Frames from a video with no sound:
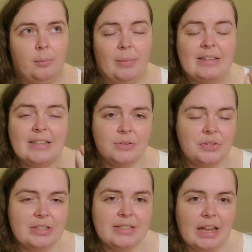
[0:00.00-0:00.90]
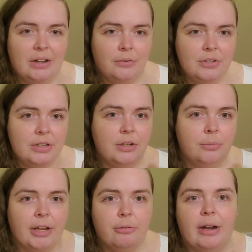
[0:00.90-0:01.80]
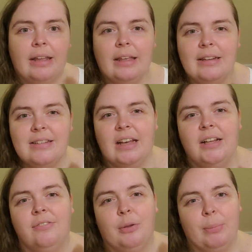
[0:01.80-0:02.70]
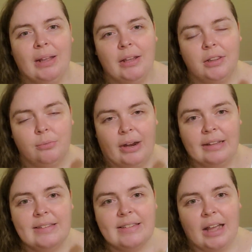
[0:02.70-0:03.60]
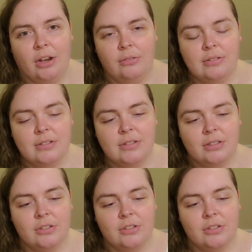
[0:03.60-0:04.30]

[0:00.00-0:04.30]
messes with the sound in a way where I can't tell if I'm making the right sounds.